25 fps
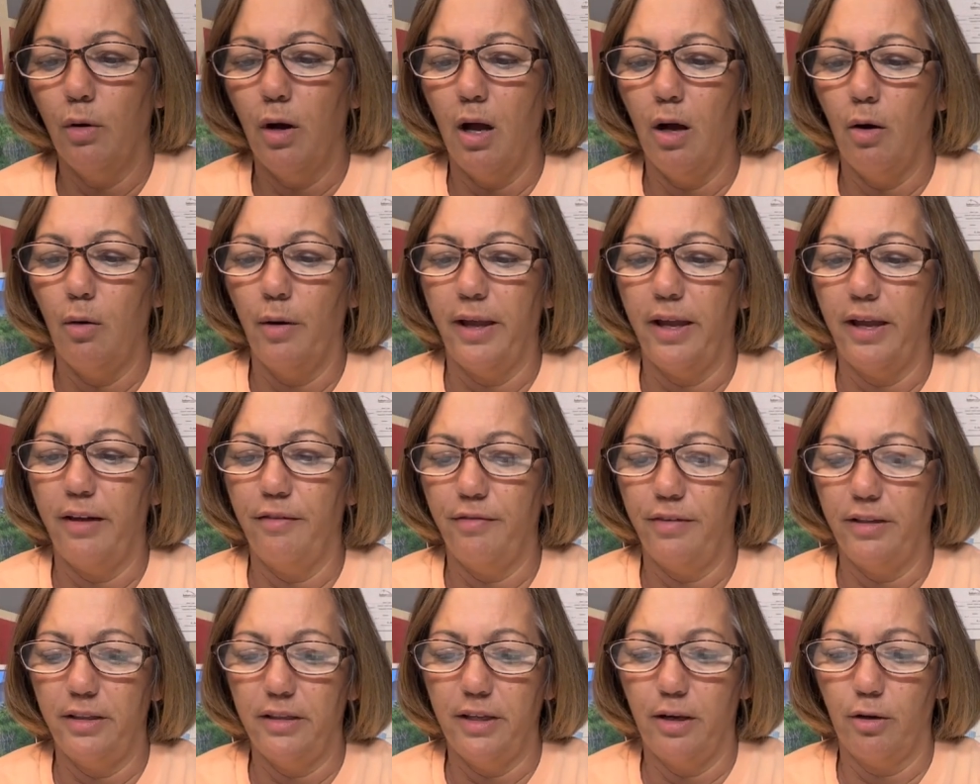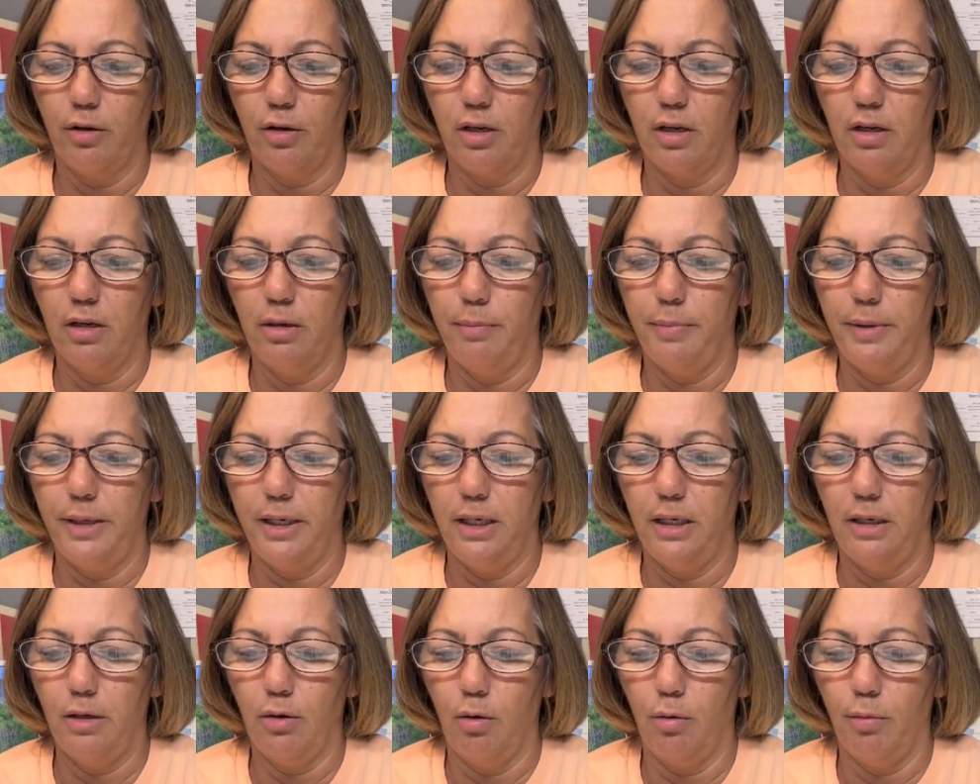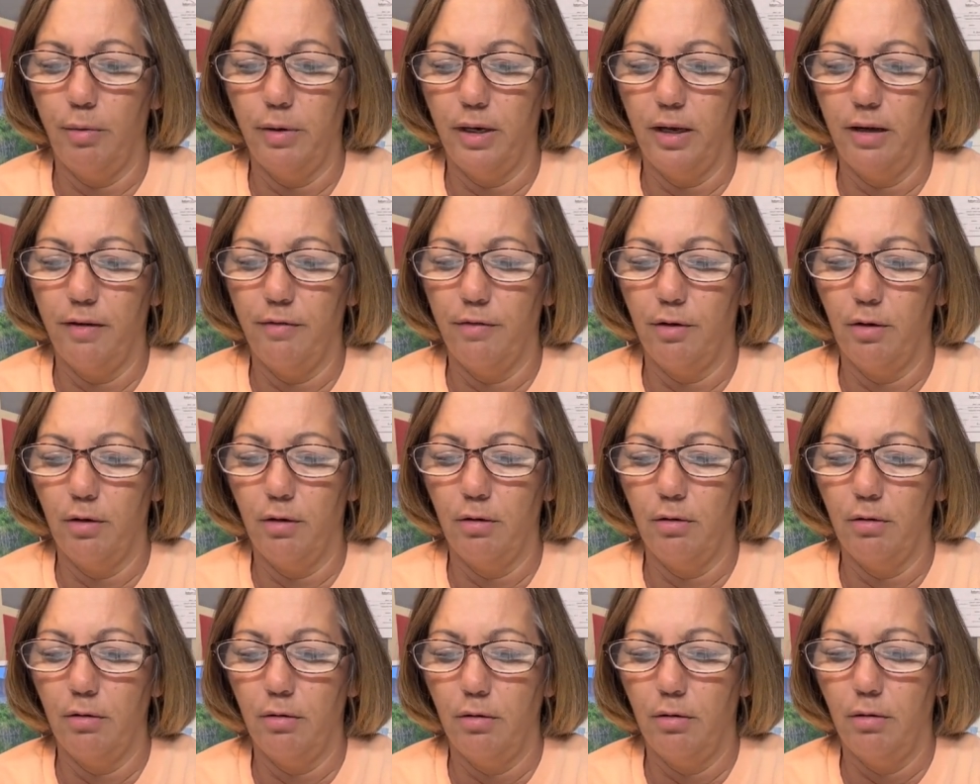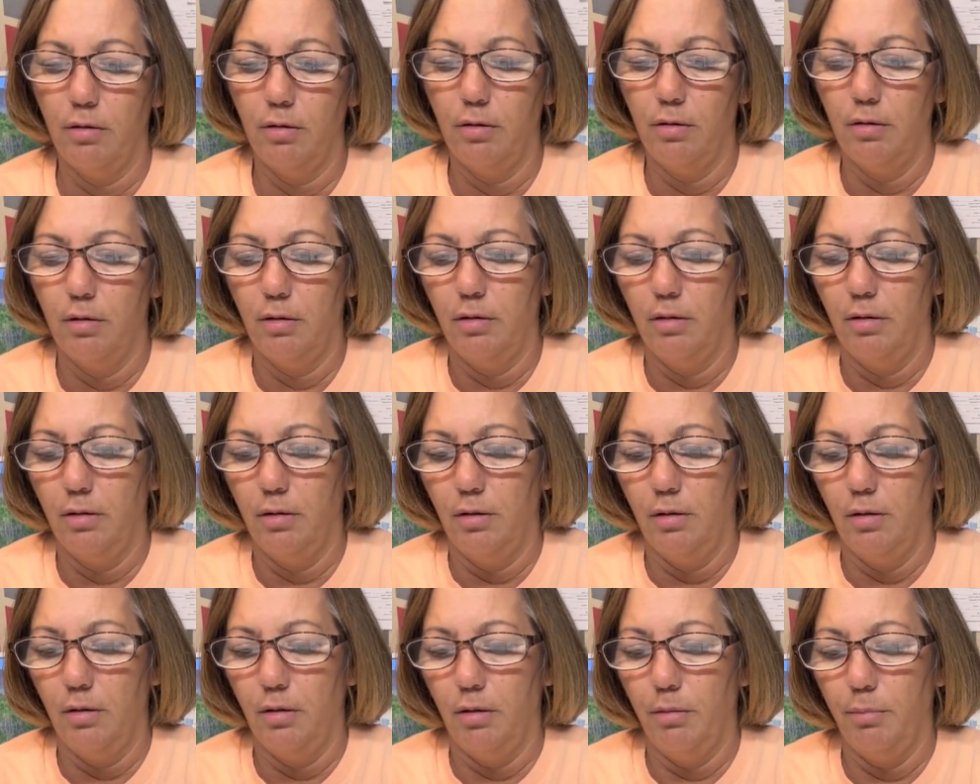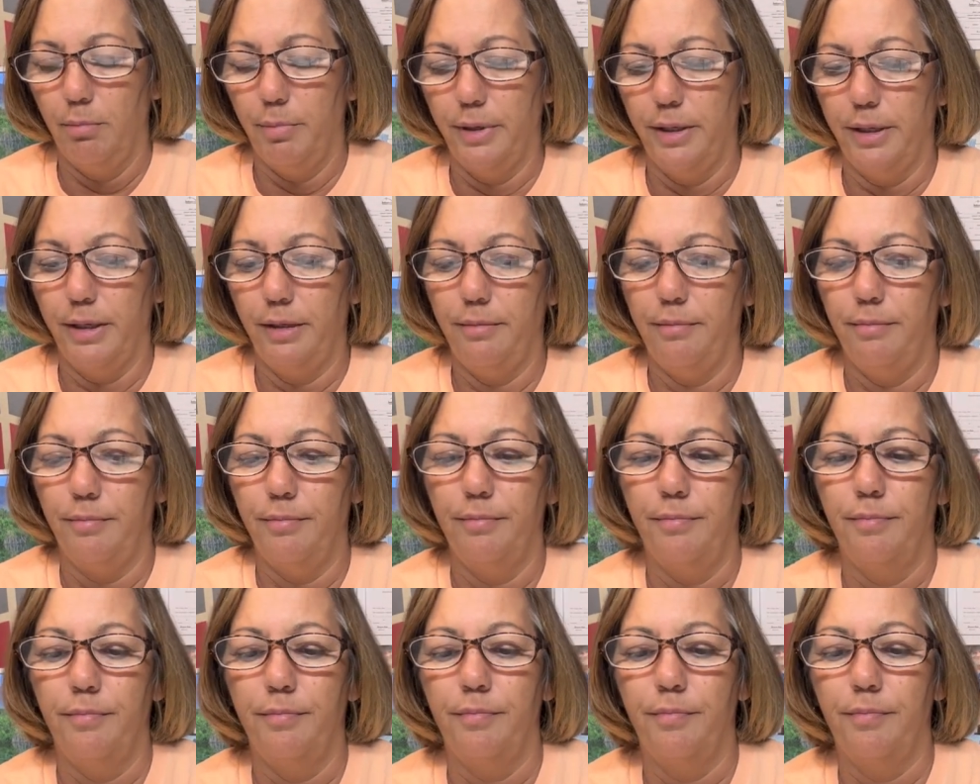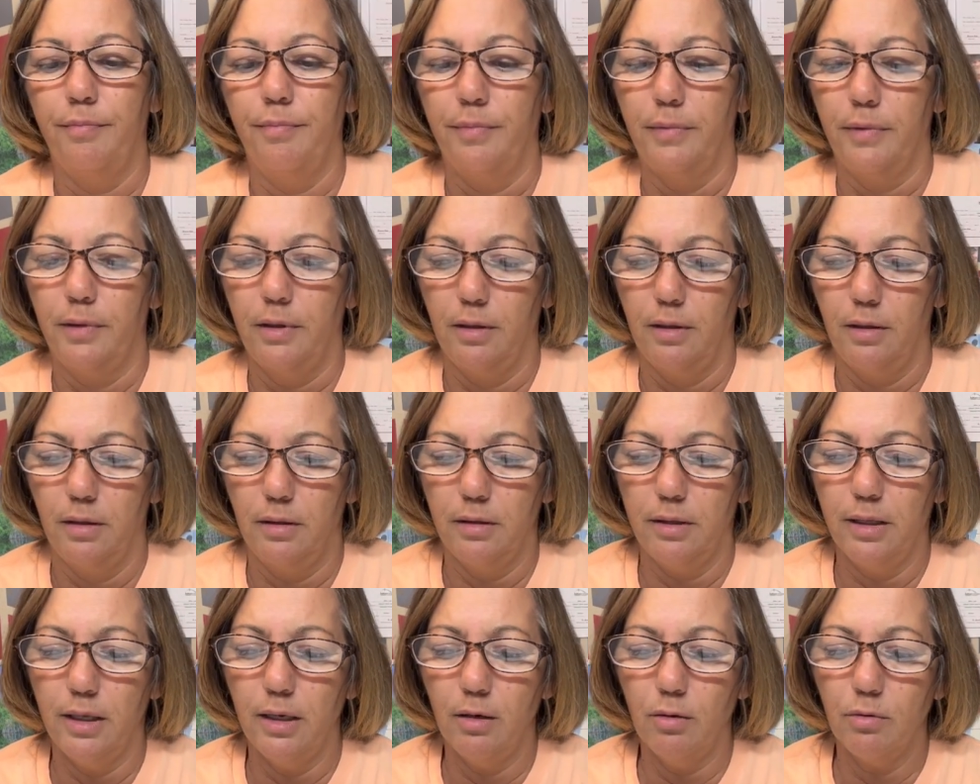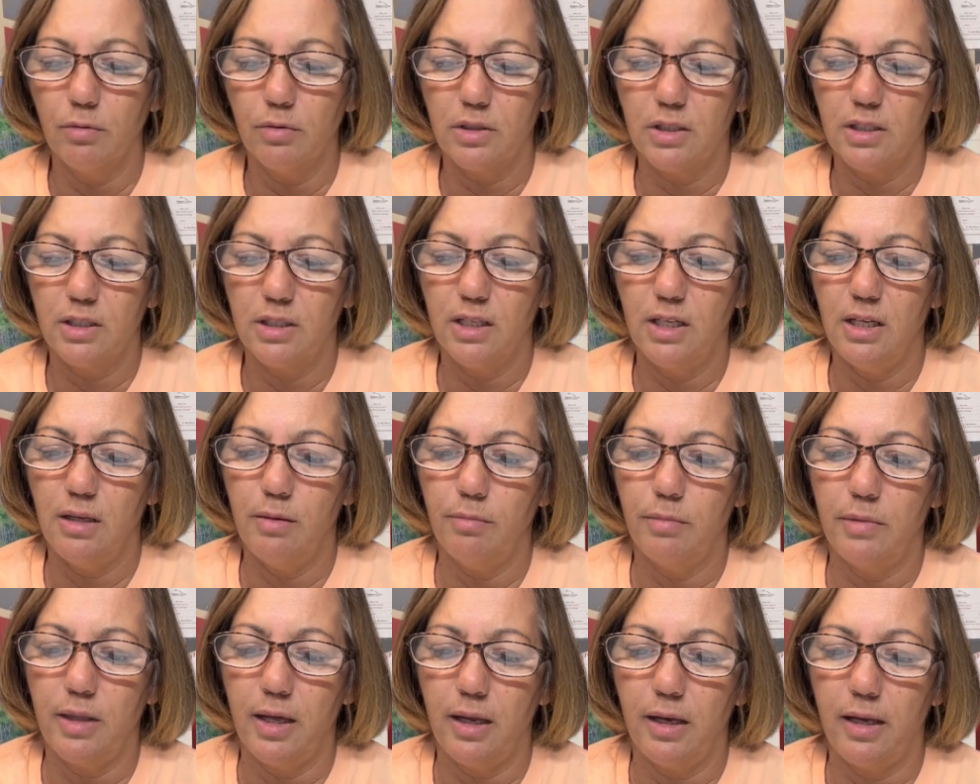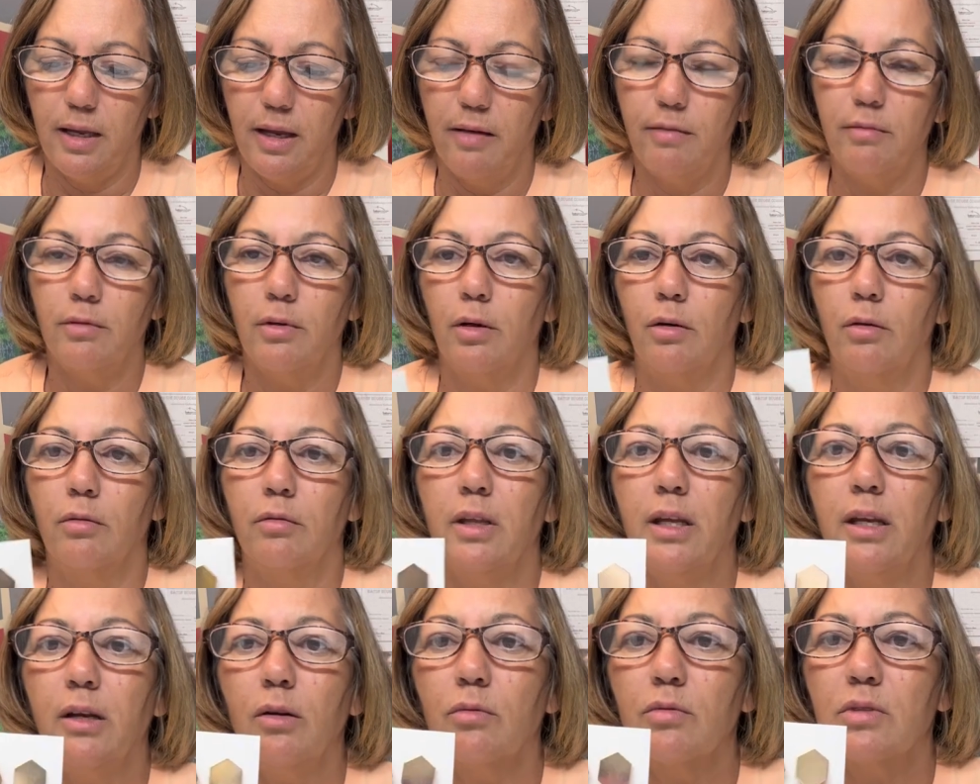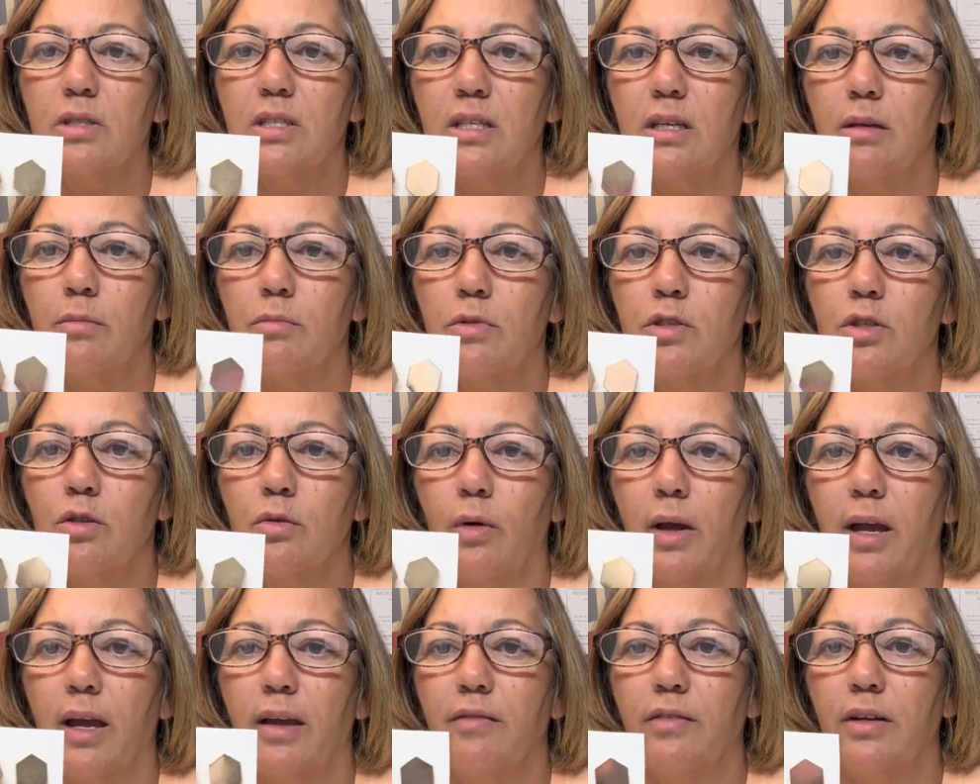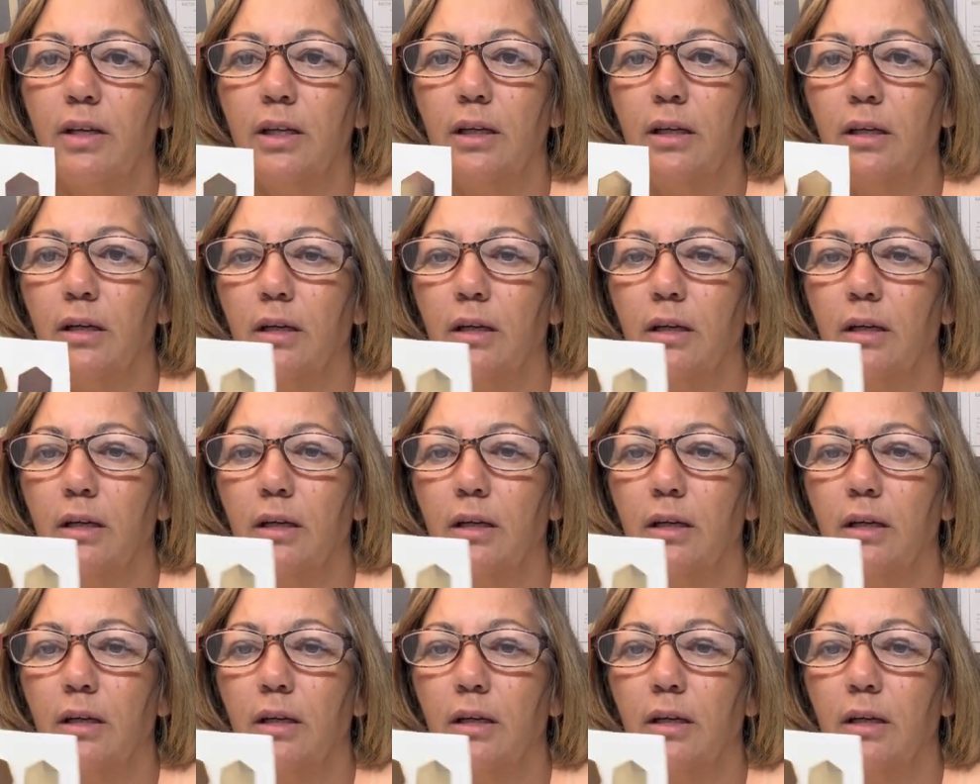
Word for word: how heavy they're going to be or whatever, but they don't seem that heavy. No, they don't seem too heavy.